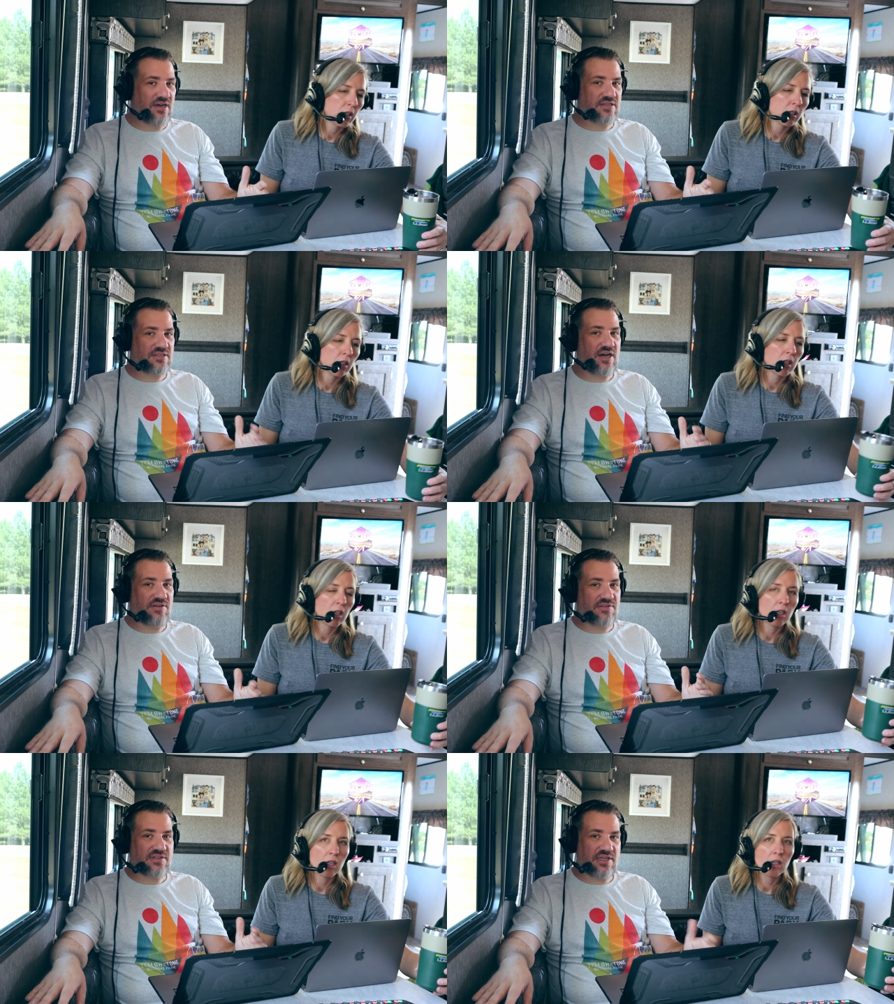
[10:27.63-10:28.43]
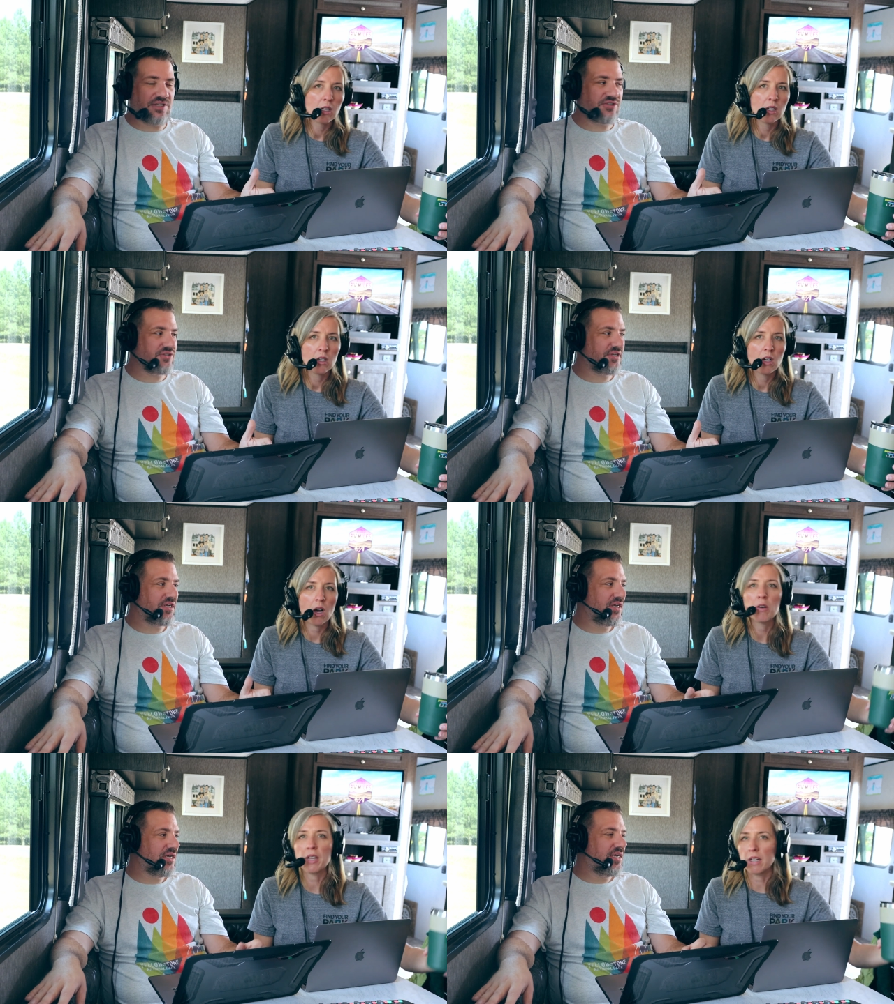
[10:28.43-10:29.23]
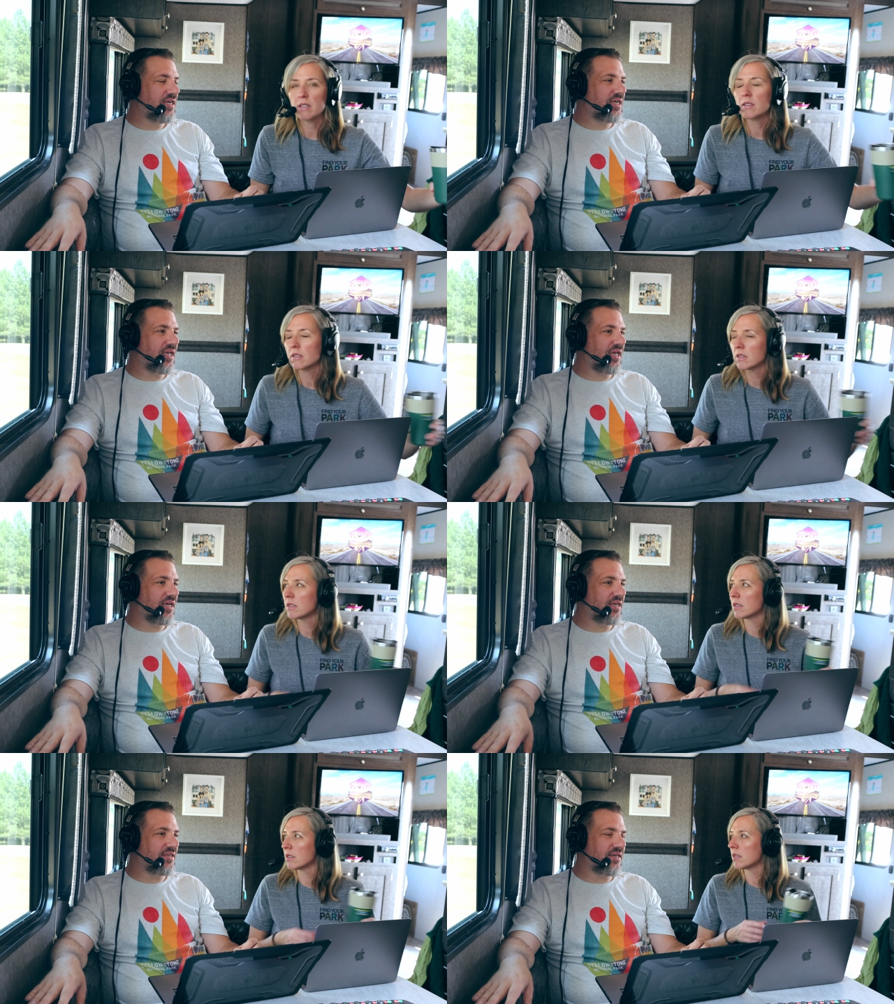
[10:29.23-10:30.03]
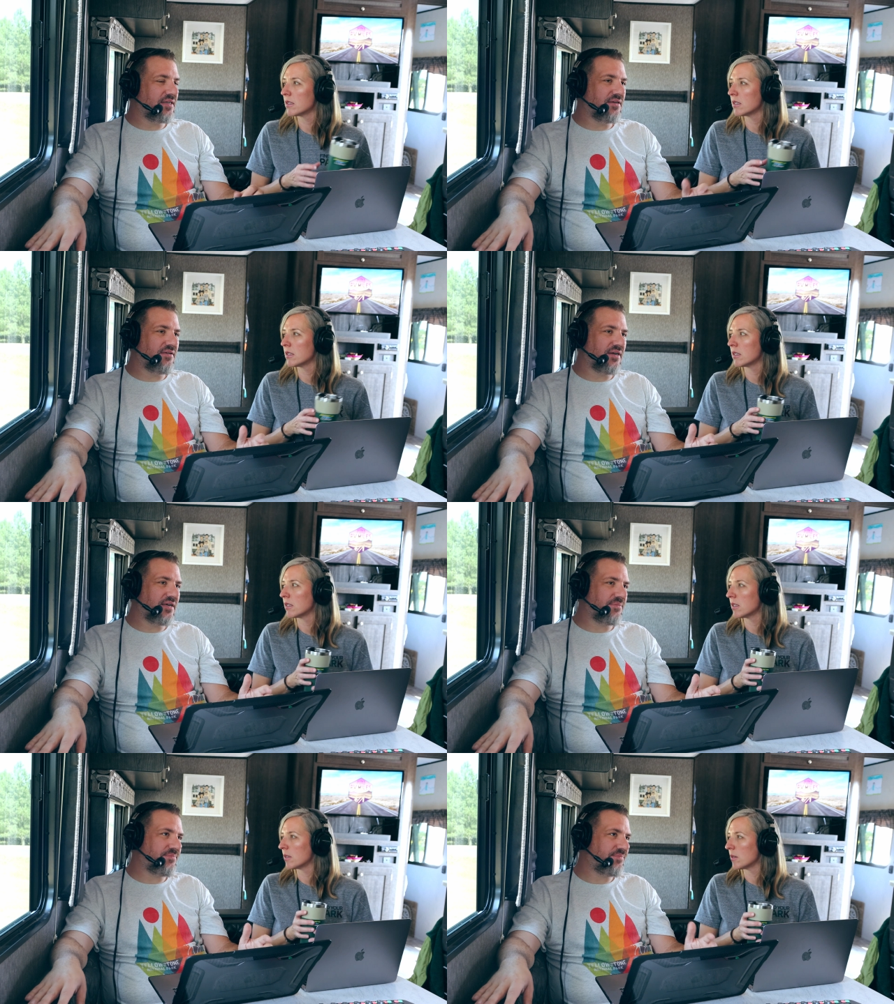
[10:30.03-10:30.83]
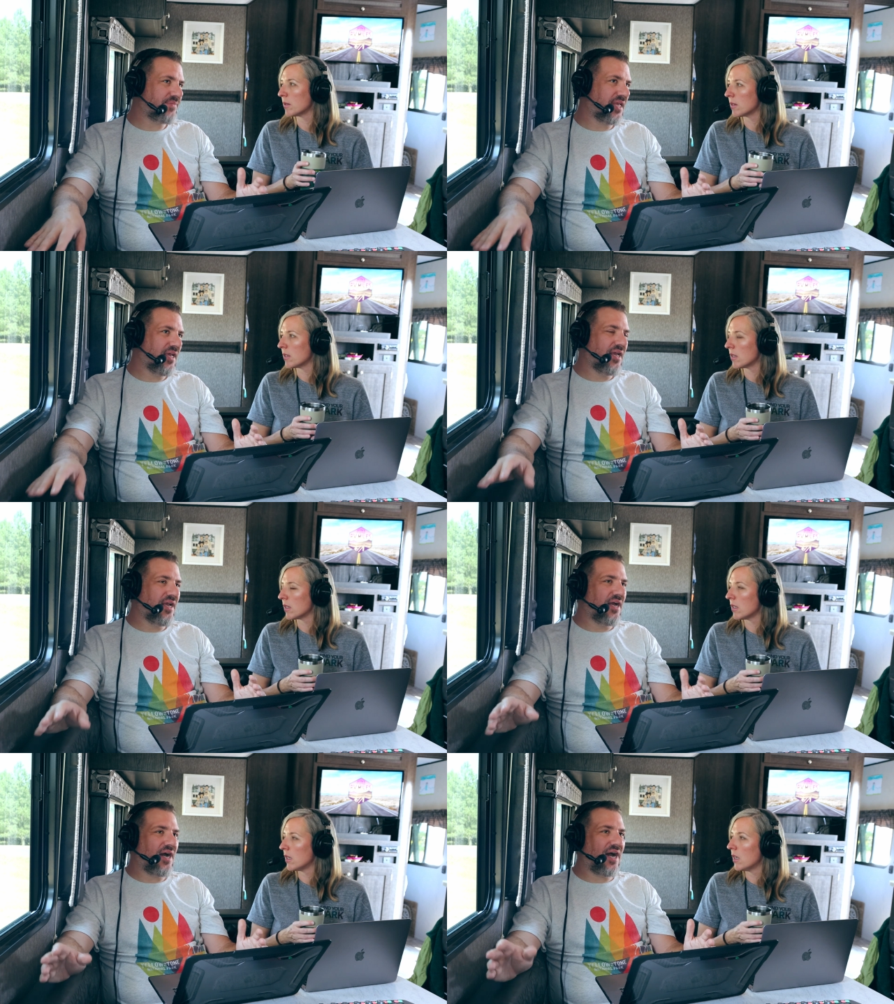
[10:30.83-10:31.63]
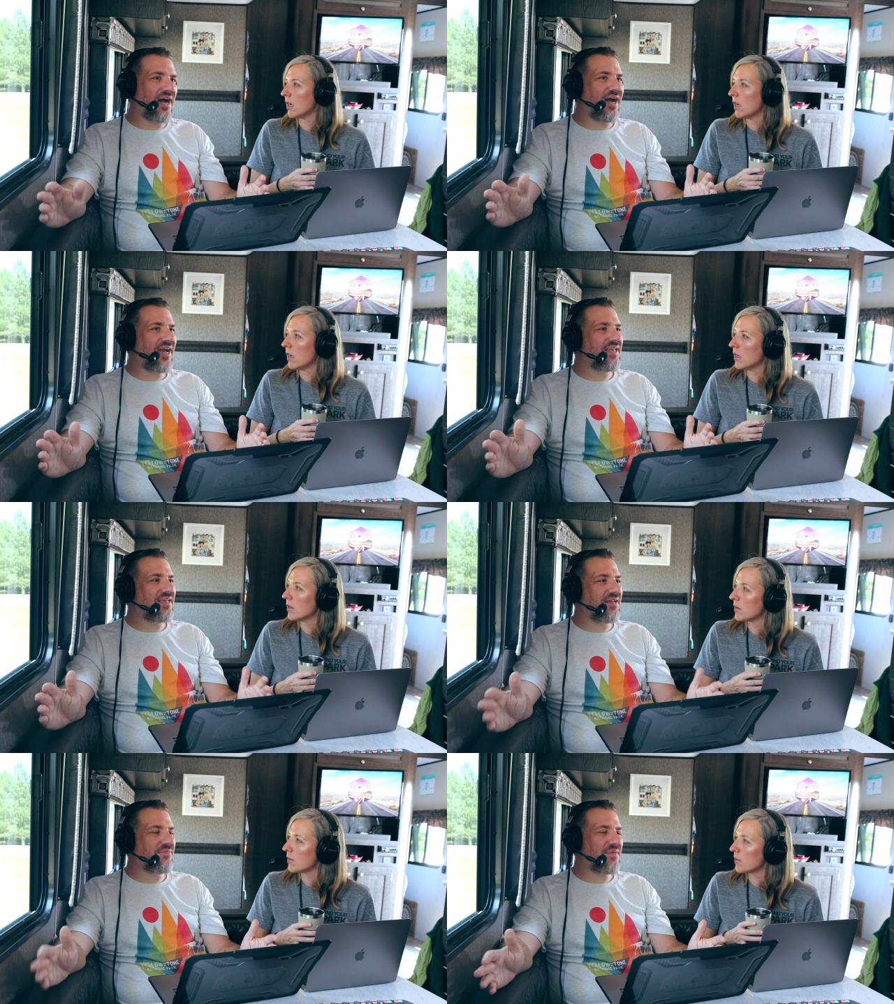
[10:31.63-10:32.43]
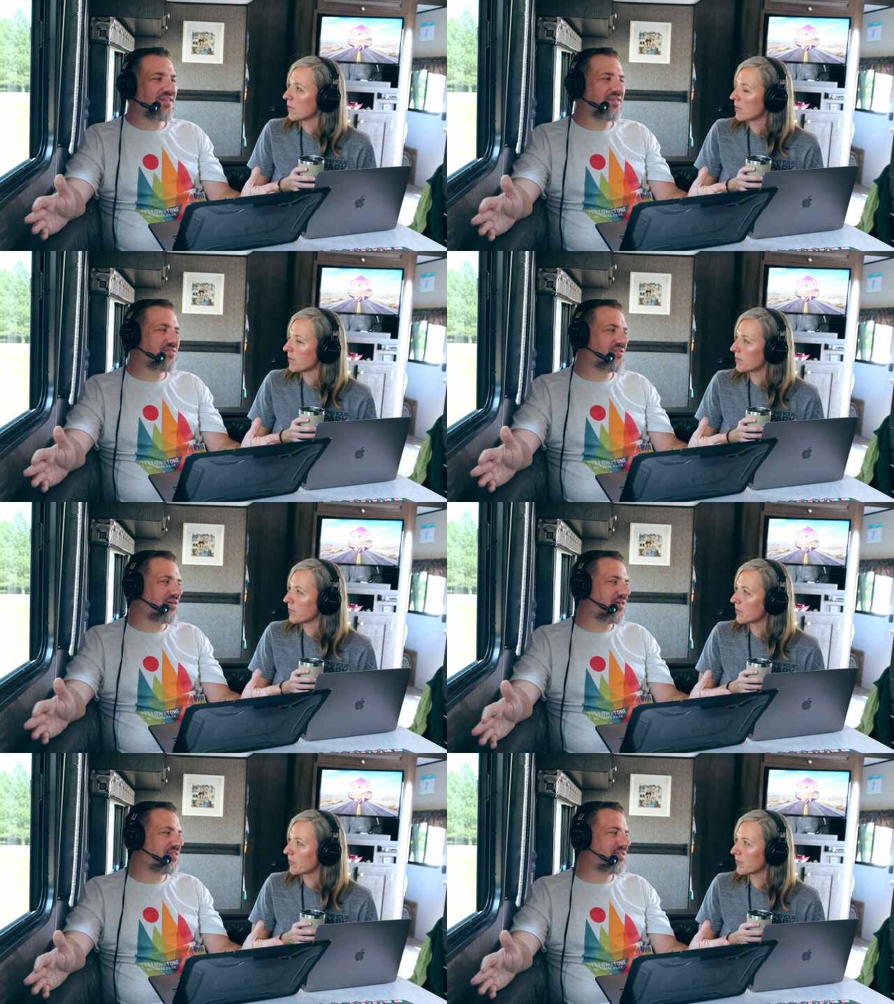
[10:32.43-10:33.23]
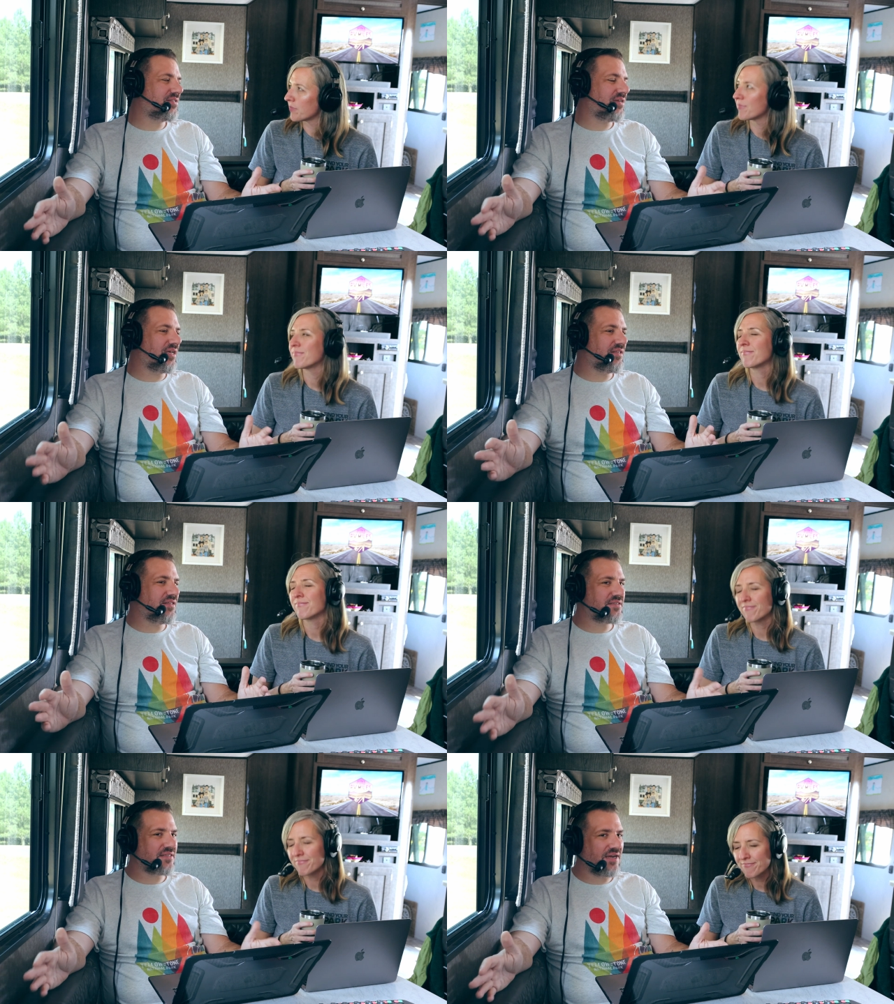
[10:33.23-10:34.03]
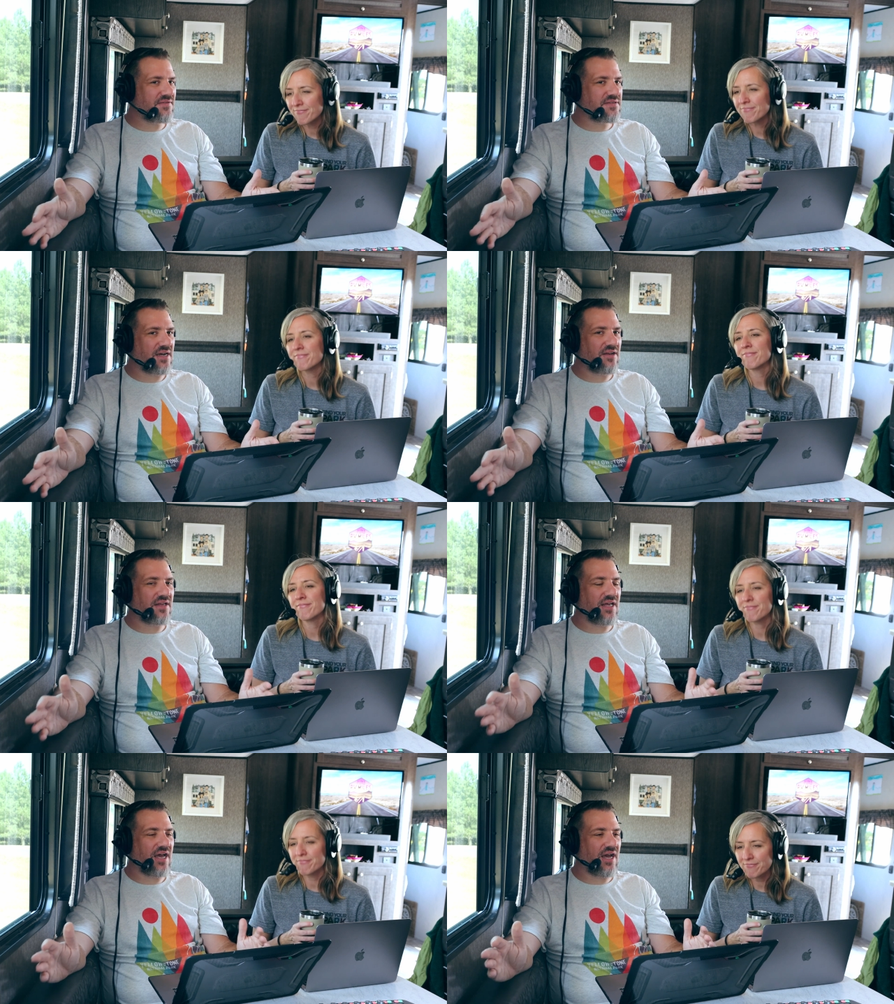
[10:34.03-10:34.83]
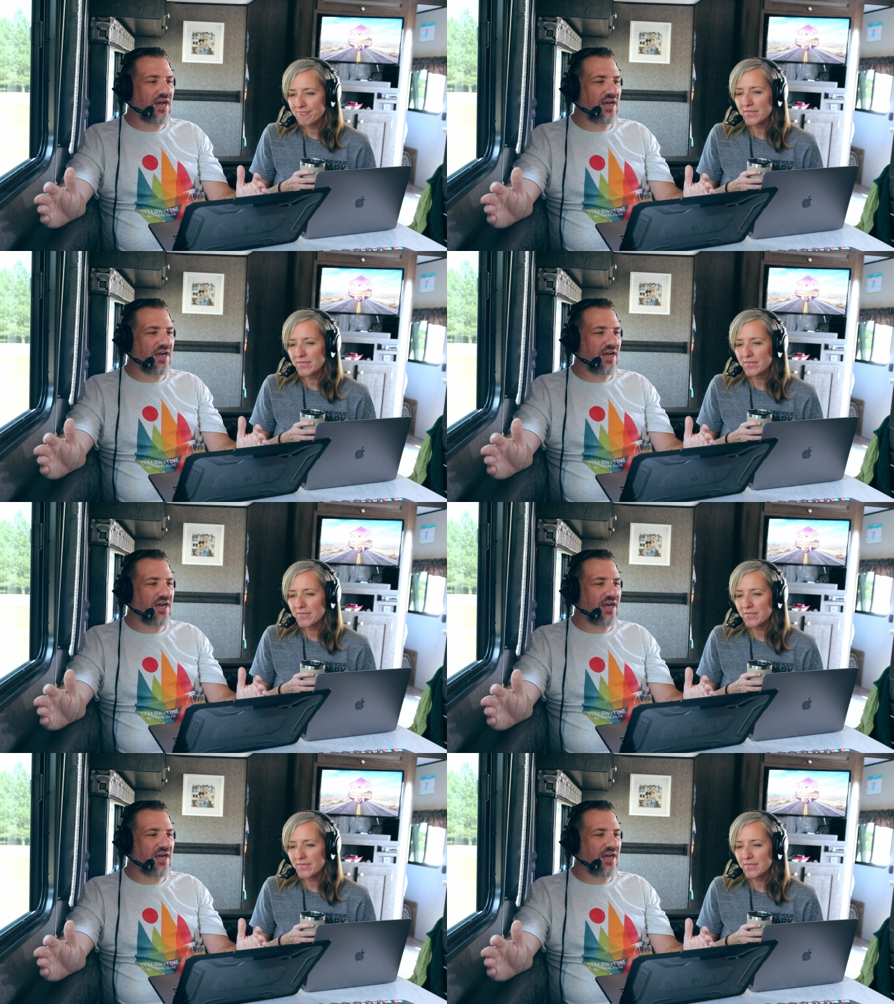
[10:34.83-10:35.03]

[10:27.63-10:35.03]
Speaker 1: dogs off a leash. Oh, yeah. And, you know, it I, I get it, man. These dogs in this lifestyle,